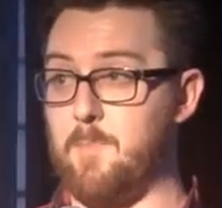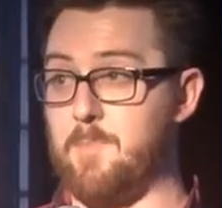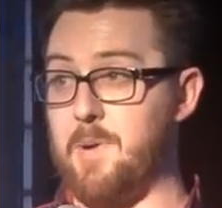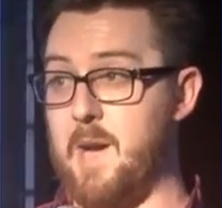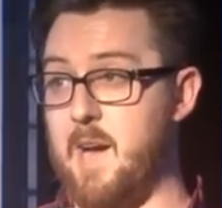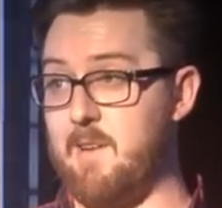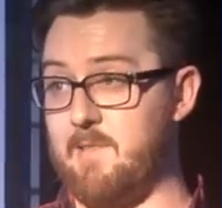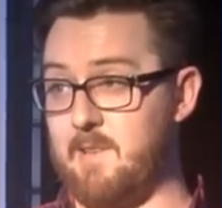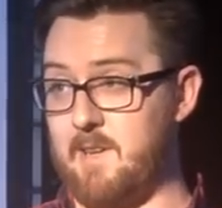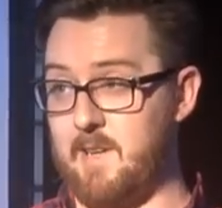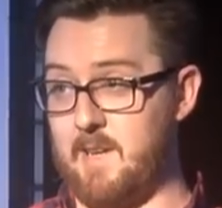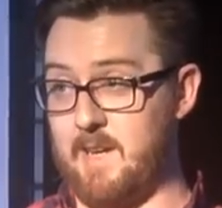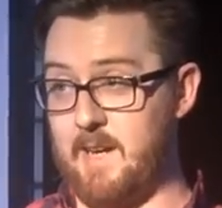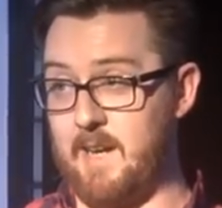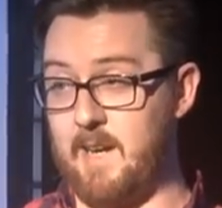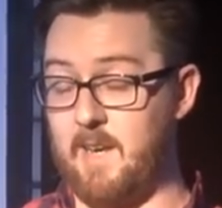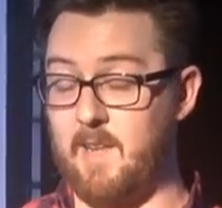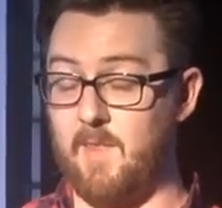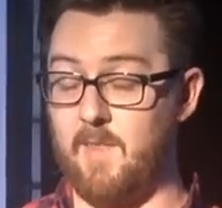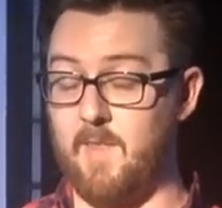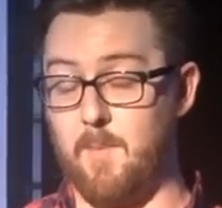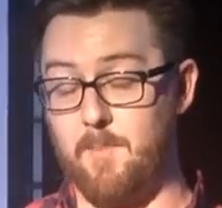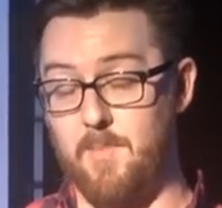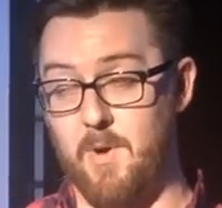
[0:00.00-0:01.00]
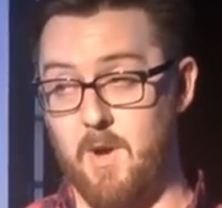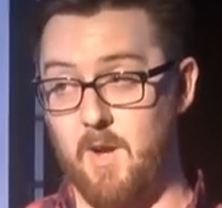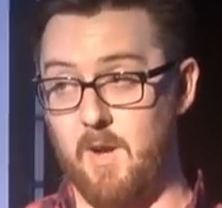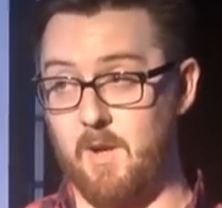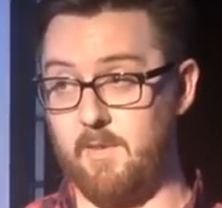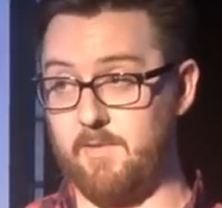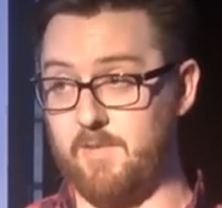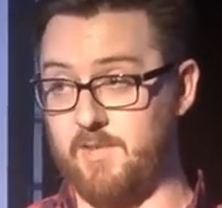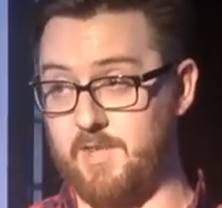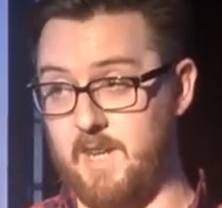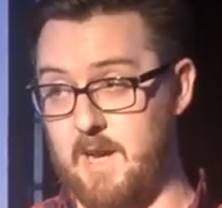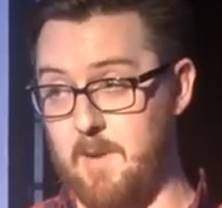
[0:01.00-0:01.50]
apparently the
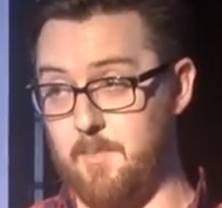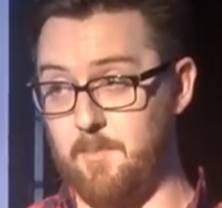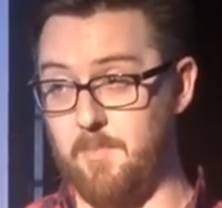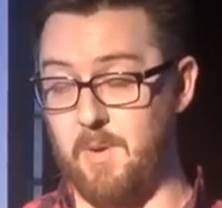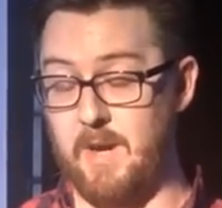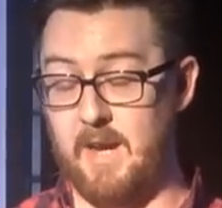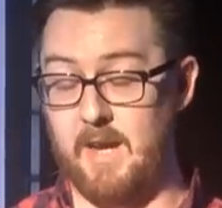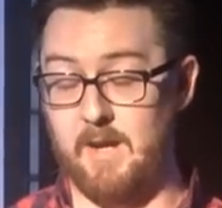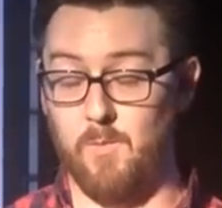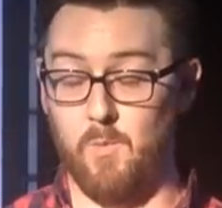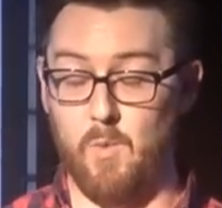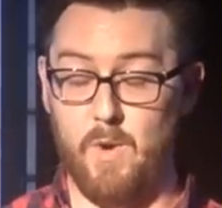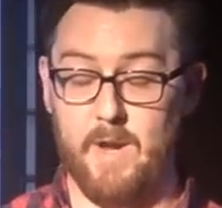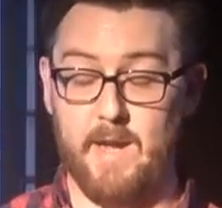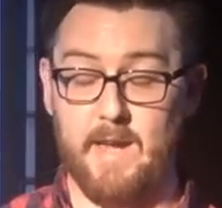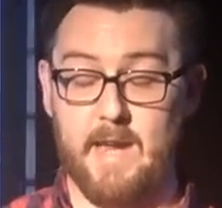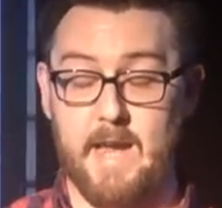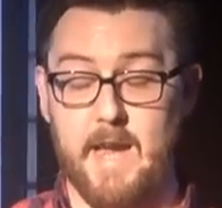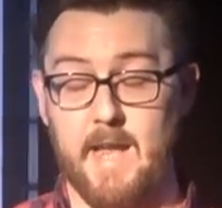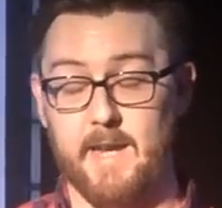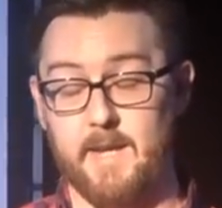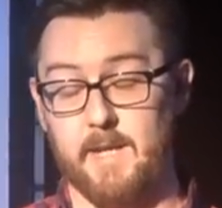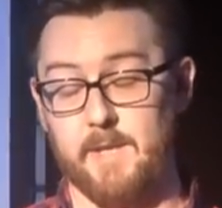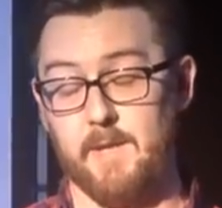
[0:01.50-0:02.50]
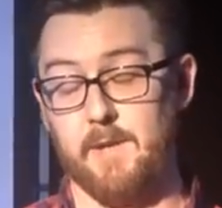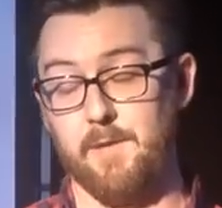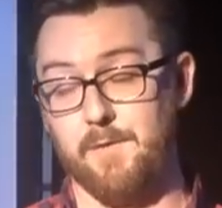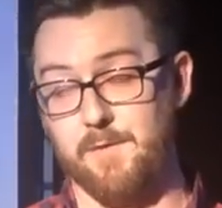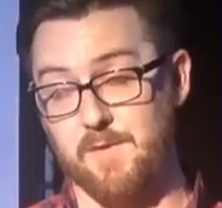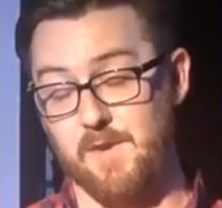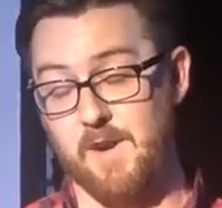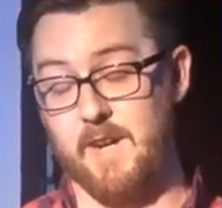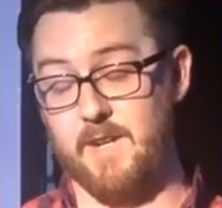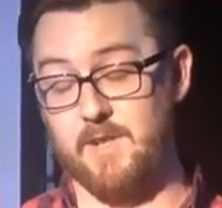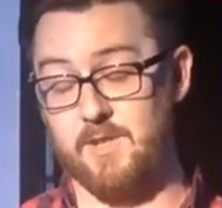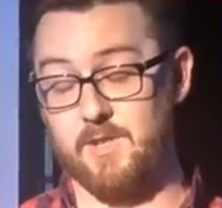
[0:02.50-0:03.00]
bottle of champagne we had in the
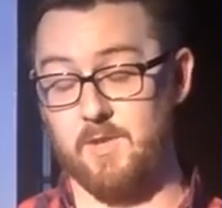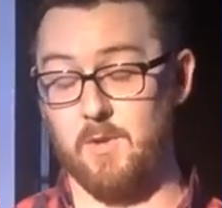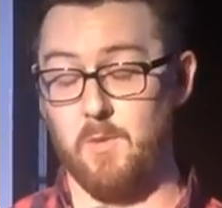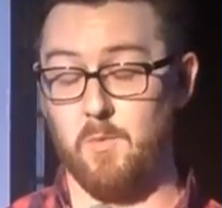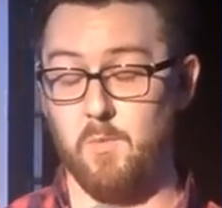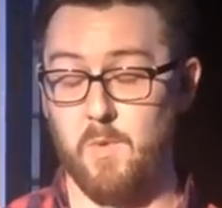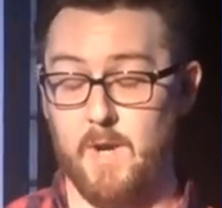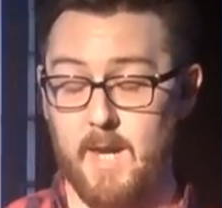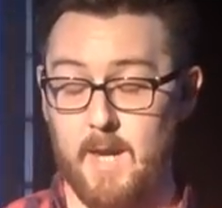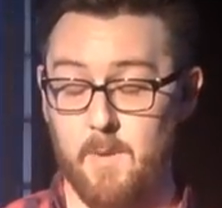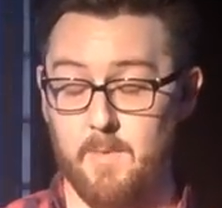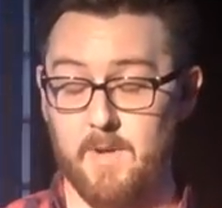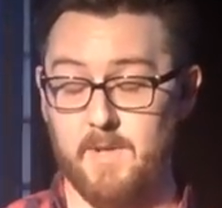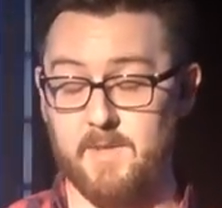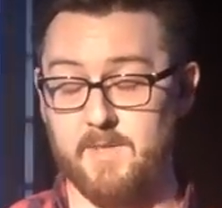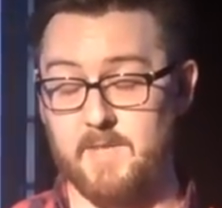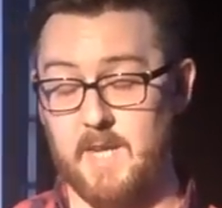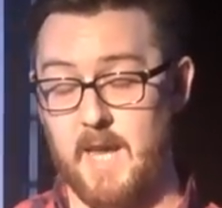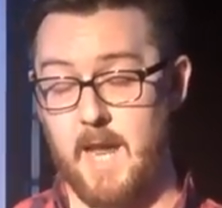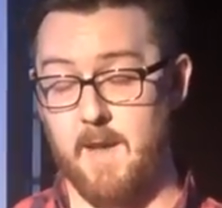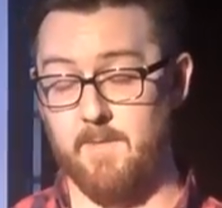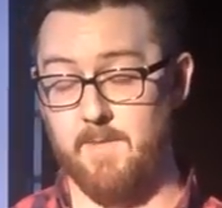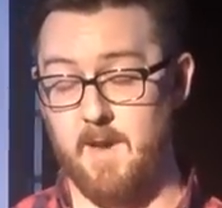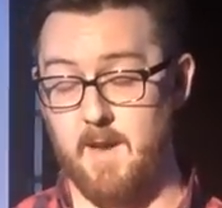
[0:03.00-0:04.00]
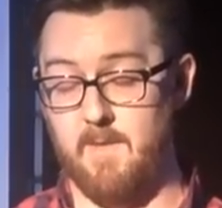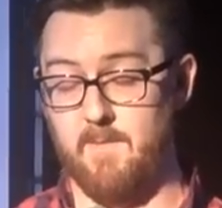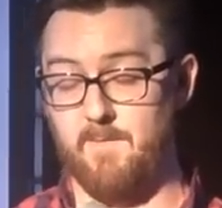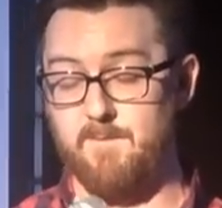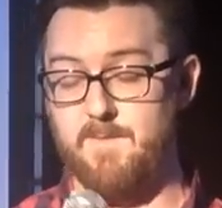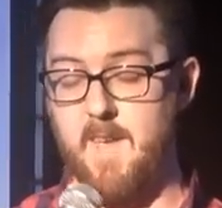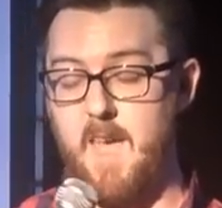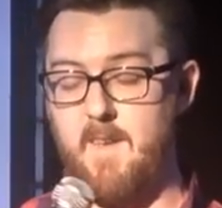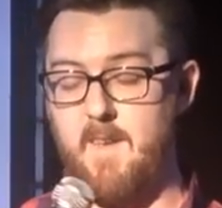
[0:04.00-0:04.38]
fridge, we were saving.